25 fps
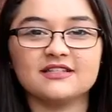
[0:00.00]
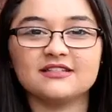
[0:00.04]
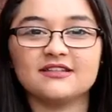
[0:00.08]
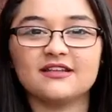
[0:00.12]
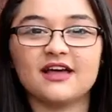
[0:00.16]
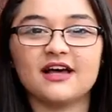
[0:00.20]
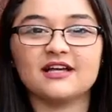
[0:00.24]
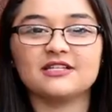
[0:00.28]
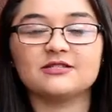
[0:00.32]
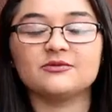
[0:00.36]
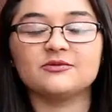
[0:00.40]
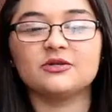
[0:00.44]
the
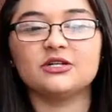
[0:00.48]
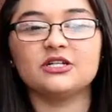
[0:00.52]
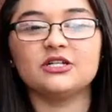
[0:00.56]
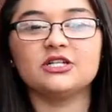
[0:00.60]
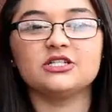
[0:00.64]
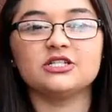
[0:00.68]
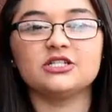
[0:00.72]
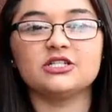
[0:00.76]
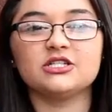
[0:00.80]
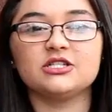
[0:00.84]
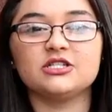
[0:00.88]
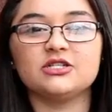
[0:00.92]
last one,
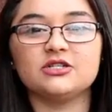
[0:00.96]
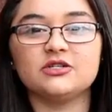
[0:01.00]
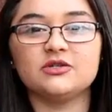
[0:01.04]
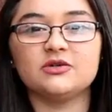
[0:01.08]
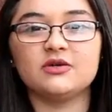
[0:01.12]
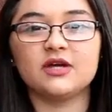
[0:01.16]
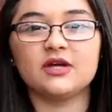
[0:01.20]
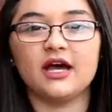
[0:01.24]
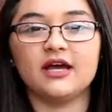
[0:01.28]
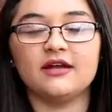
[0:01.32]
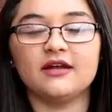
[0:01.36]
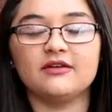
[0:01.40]
is just to
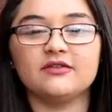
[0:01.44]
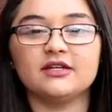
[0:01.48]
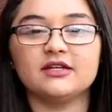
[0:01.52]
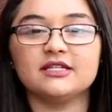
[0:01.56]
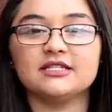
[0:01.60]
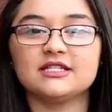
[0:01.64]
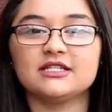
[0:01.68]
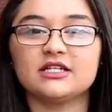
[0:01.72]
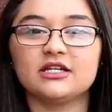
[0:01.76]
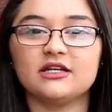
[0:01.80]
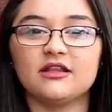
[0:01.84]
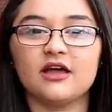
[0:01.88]
kind of
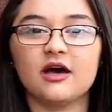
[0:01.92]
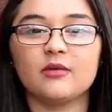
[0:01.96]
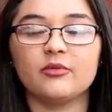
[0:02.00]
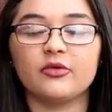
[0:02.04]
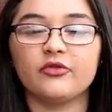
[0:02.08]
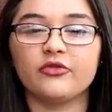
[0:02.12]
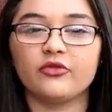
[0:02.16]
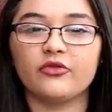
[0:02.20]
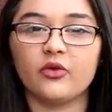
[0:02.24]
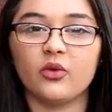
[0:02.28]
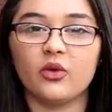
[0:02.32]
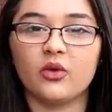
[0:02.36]
consider that
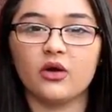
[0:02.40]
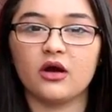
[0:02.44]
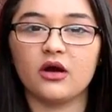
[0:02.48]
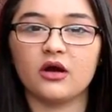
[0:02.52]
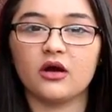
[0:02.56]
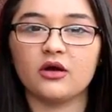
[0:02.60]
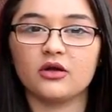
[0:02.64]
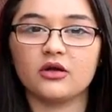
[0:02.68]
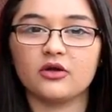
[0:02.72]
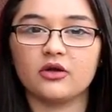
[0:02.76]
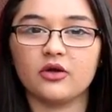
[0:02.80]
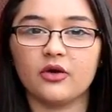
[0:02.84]
before
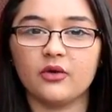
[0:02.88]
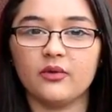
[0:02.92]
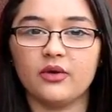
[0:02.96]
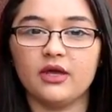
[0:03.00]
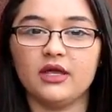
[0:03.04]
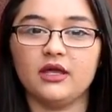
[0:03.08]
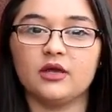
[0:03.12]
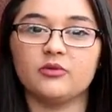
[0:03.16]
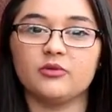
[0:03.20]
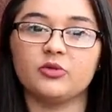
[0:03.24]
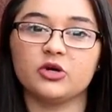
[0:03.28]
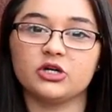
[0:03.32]

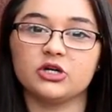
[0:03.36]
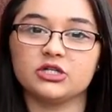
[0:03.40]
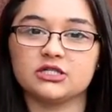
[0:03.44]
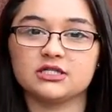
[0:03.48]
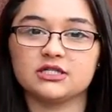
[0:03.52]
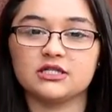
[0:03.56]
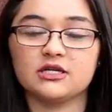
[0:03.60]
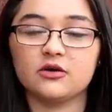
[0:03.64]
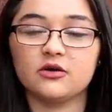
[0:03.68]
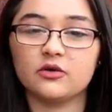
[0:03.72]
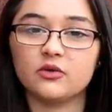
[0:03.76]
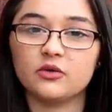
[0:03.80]
going and
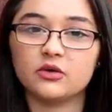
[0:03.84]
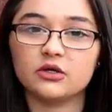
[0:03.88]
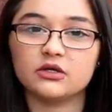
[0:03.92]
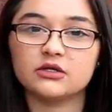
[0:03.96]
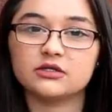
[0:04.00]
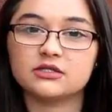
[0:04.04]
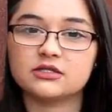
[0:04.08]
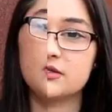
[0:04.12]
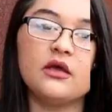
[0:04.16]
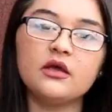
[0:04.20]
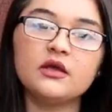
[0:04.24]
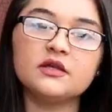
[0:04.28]
purchasing a
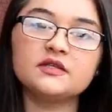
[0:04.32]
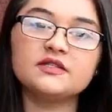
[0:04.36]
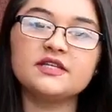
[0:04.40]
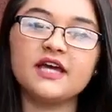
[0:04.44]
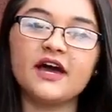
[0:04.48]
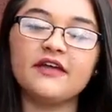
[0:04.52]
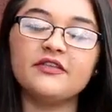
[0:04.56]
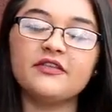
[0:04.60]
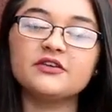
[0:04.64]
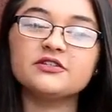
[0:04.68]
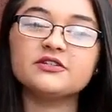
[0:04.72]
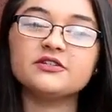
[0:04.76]
horse. So
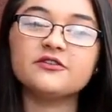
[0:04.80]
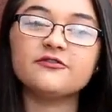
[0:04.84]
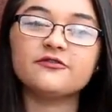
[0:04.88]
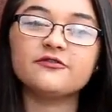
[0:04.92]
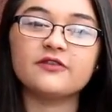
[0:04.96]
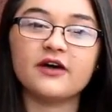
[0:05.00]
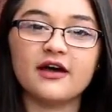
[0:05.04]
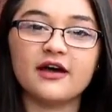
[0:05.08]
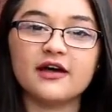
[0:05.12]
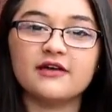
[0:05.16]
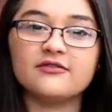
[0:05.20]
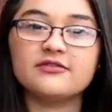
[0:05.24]
yeah, those are
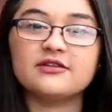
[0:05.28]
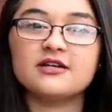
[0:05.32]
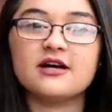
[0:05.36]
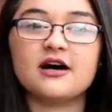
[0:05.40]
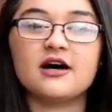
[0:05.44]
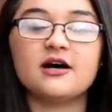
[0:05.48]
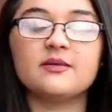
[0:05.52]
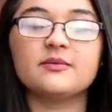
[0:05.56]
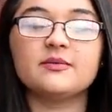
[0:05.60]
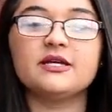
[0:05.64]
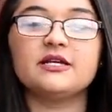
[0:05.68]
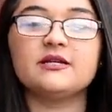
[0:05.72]
5
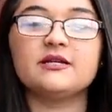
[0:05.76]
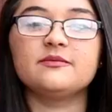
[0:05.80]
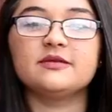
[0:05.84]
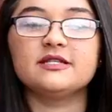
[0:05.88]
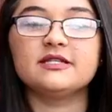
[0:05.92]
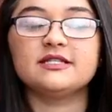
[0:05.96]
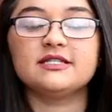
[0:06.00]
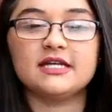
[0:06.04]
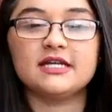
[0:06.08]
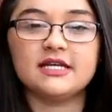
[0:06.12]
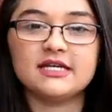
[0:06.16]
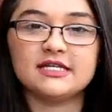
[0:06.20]
common
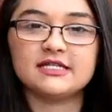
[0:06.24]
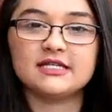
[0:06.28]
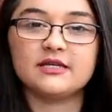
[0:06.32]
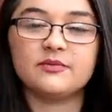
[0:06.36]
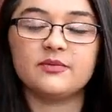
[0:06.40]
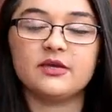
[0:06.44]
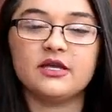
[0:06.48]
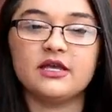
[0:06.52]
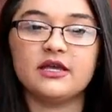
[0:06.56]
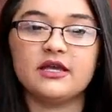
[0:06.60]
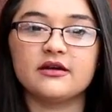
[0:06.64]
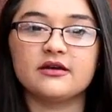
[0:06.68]
mistakes that
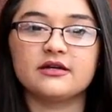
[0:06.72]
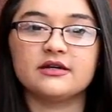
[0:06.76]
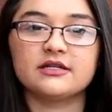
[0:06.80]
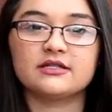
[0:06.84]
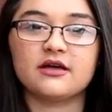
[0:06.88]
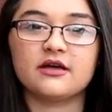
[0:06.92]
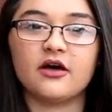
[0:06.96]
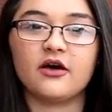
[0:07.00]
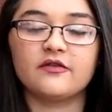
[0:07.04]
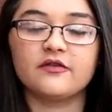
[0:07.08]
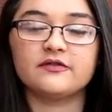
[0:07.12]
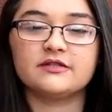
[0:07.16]
beginners
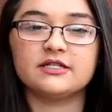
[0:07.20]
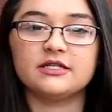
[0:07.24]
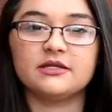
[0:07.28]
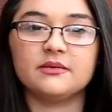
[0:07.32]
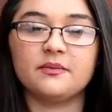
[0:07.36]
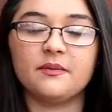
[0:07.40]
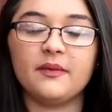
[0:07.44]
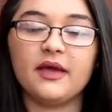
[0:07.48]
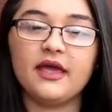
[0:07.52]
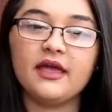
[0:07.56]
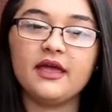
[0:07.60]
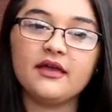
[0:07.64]

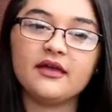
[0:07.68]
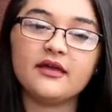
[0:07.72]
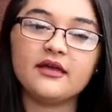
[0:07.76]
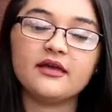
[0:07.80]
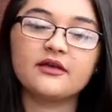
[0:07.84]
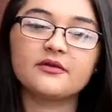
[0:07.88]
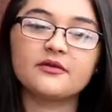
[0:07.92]
often make.